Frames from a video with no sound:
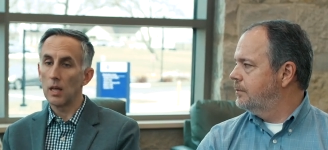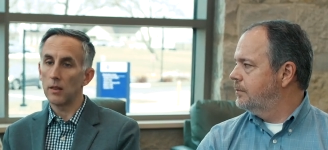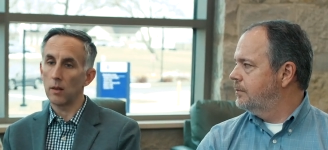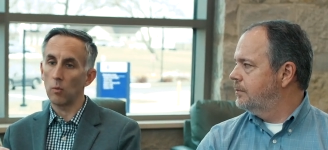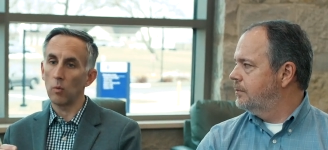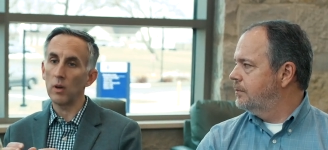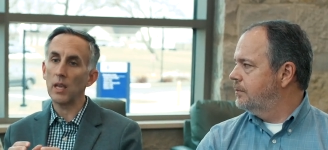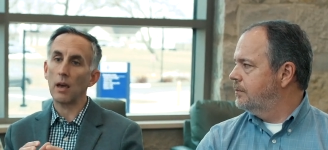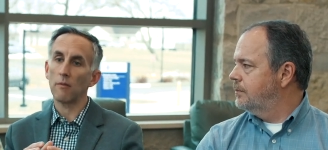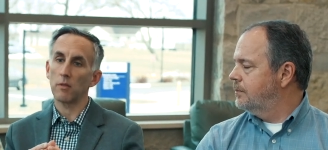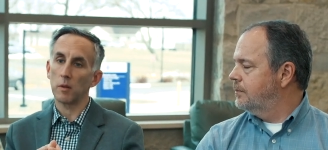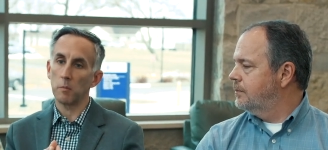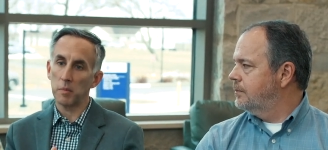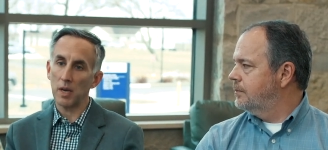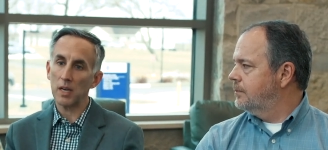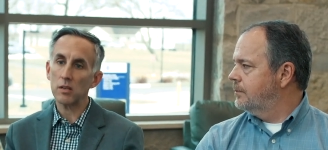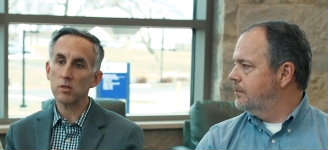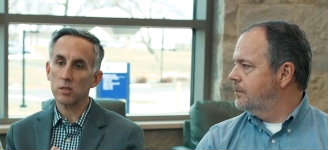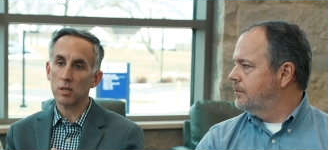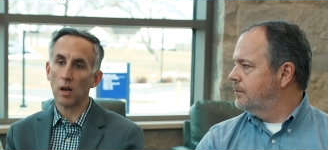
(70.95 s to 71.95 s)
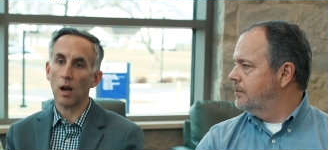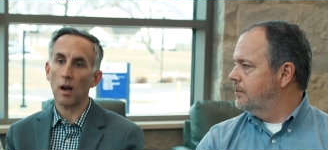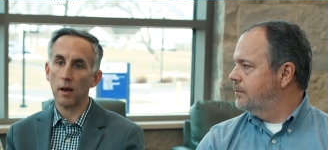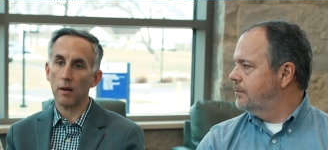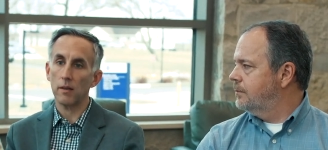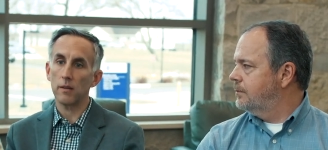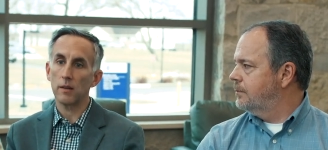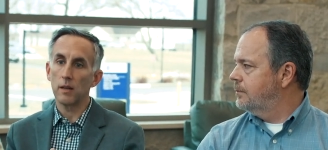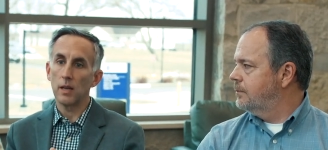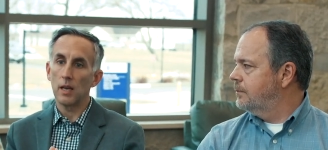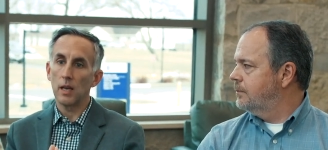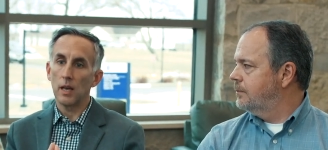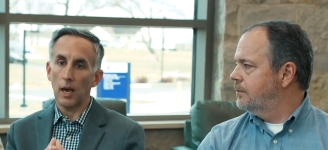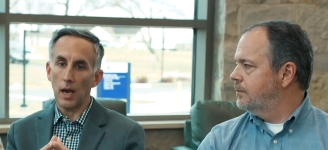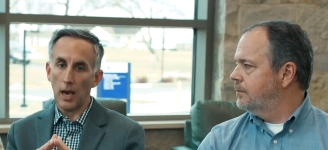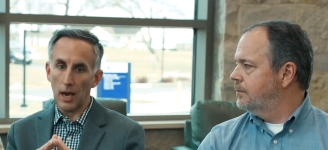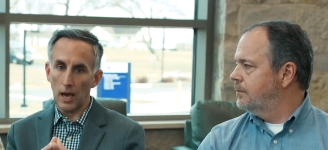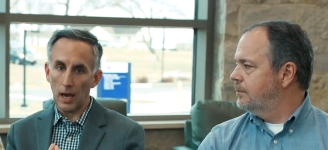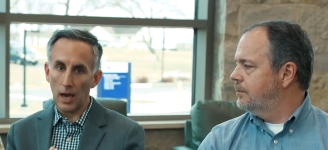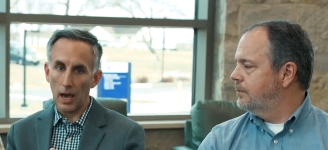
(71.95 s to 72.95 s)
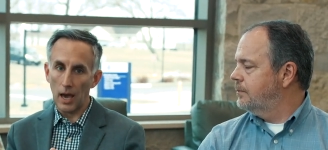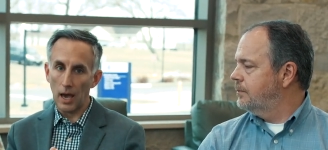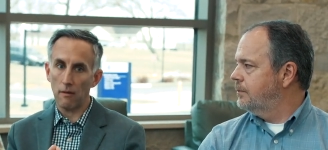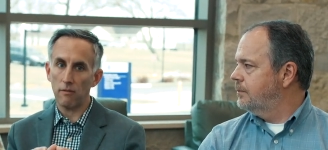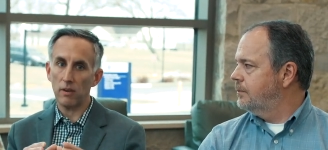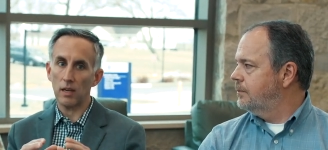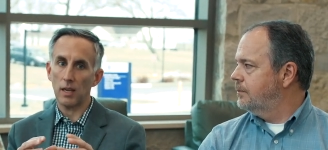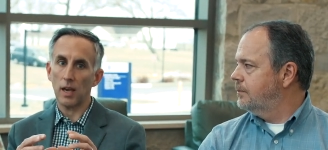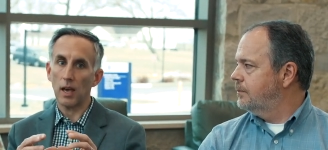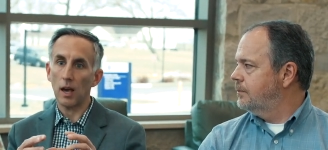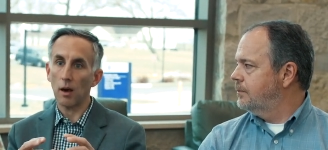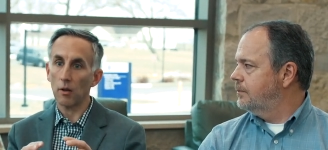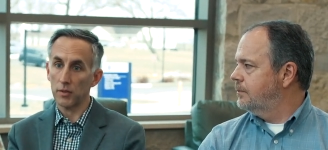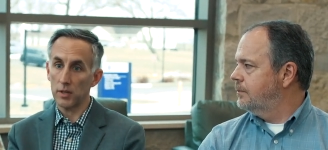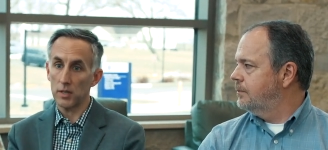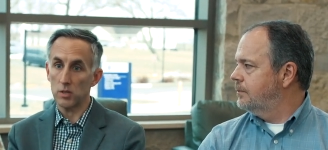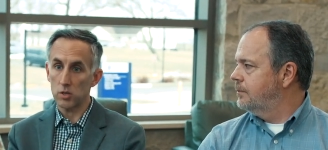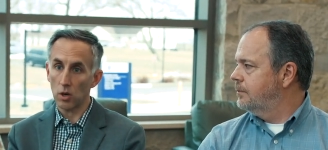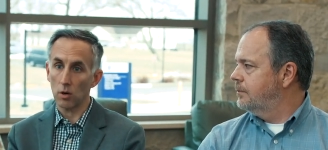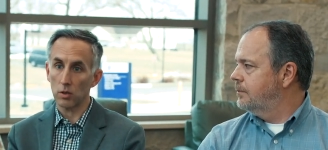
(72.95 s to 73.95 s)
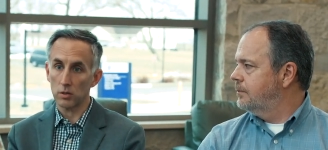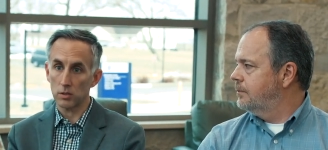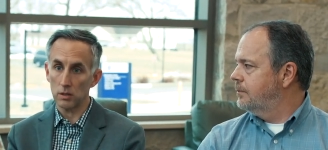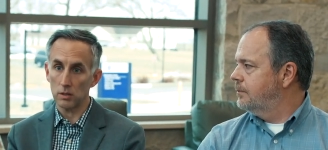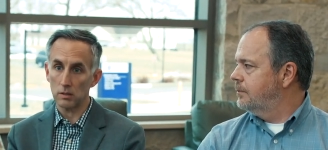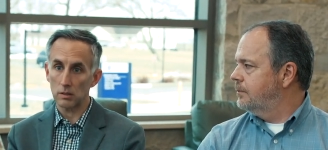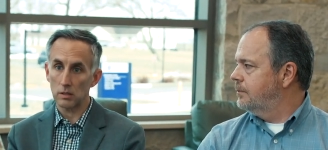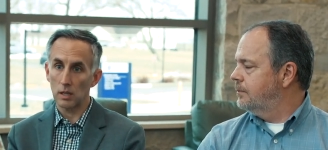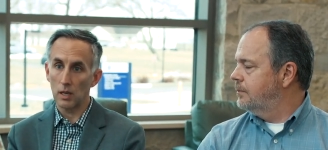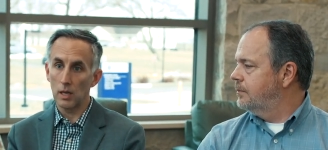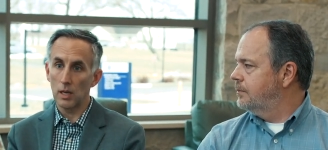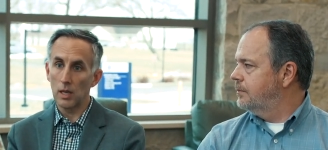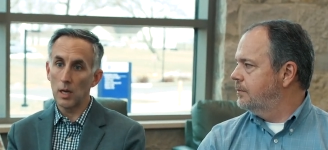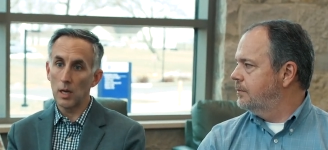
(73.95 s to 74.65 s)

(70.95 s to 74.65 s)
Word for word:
Speaker 1: then we have the best shot at having healthy churches.